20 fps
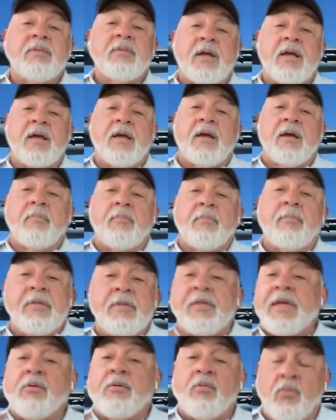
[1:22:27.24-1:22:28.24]
uh,
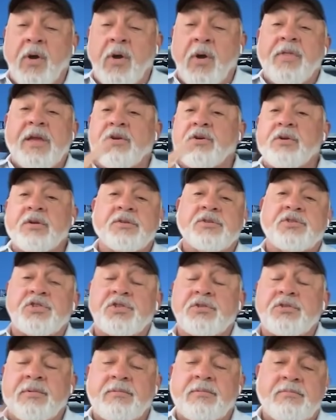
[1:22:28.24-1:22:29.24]
they, one, they couldn't,
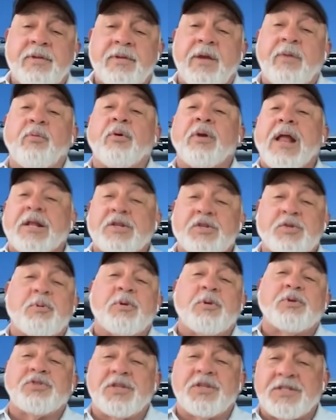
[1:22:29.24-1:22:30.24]
sh they were not
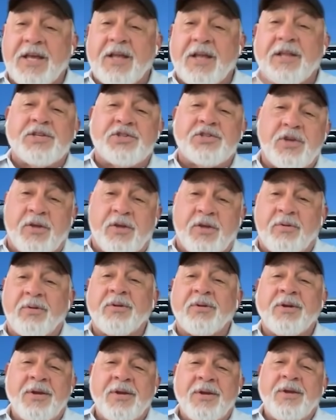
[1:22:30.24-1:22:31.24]
supposed to tell each
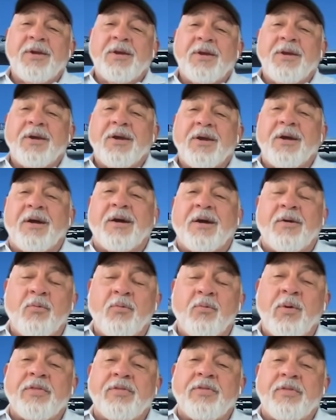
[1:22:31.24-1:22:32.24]
other uh,
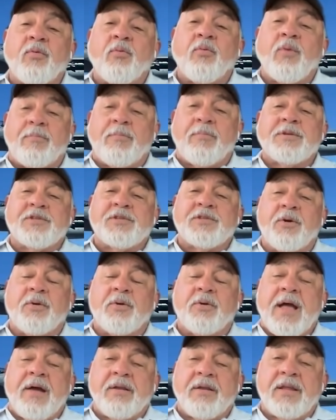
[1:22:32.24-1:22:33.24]
okay. what their weapons
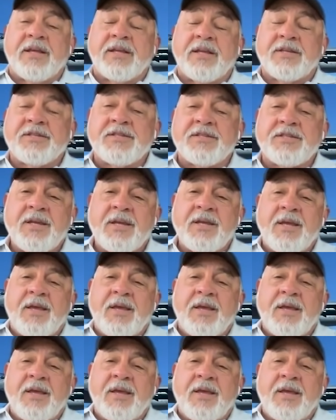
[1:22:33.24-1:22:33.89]
loadout is.